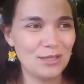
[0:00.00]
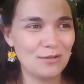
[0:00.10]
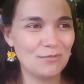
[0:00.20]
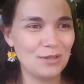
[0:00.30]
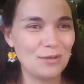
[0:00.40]
than
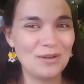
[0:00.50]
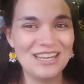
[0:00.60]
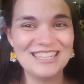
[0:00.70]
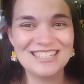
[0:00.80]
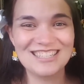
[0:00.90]
it really
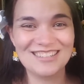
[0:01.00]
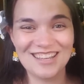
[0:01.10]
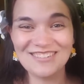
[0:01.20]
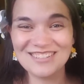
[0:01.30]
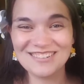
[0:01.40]
was. So
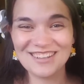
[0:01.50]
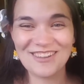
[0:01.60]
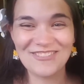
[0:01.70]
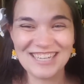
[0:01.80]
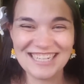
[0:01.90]
that was
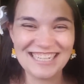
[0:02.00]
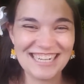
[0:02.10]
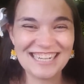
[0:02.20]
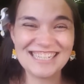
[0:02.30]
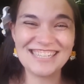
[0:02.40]
really fun.
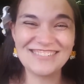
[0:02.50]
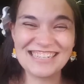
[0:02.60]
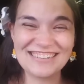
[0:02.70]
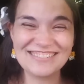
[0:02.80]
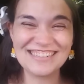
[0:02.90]
I actually went
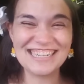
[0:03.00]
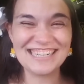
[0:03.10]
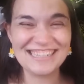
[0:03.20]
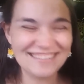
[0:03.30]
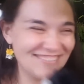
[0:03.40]
to
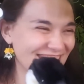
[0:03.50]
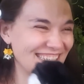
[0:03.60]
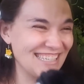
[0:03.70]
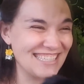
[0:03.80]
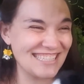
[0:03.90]
Hawaii. Oh my
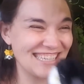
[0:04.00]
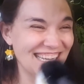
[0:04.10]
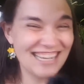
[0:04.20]
gosh.